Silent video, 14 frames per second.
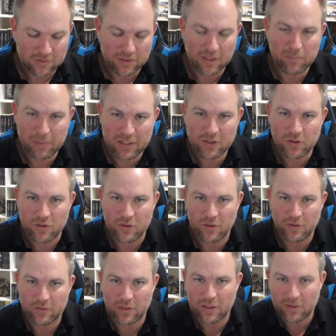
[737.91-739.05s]
and BenQ
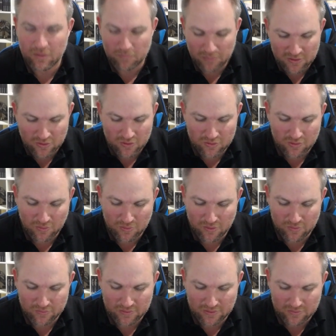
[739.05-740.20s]
knows that. BenQ Zowie
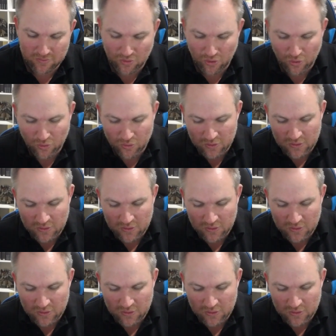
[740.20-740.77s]
knows that. So